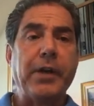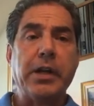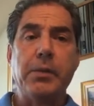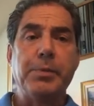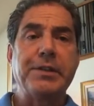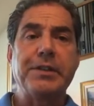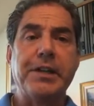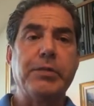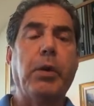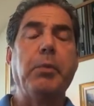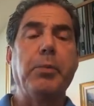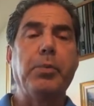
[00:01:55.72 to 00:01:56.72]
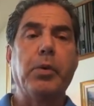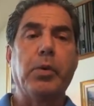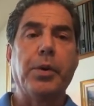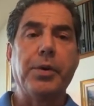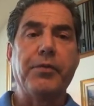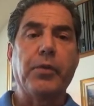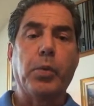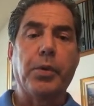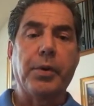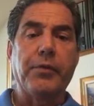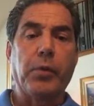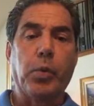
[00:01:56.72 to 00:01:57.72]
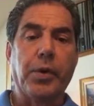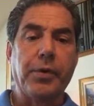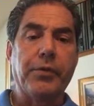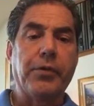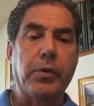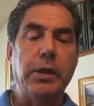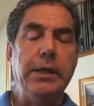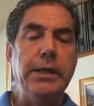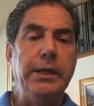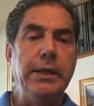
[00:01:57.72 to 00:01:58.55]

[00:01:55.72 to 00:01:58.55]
Olympic-sized swimming pool. Wonderful, wonderful, wonderful.